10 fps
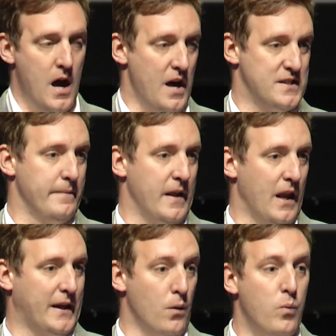something
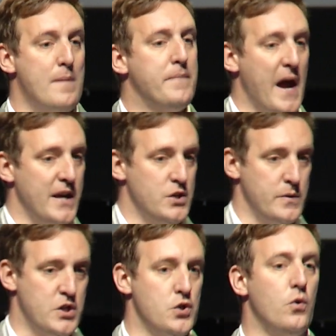like a web page,
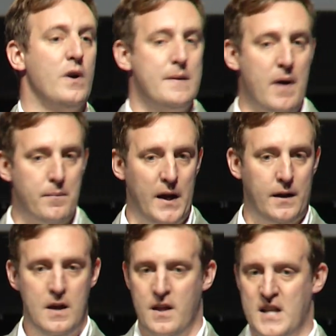which is already public.
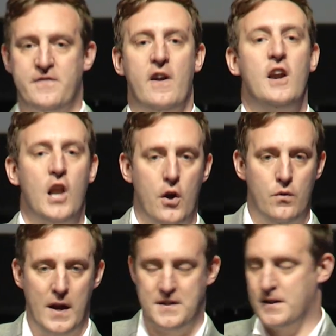That's very low
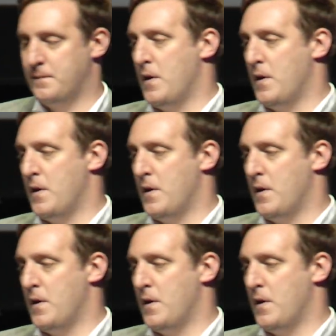risk.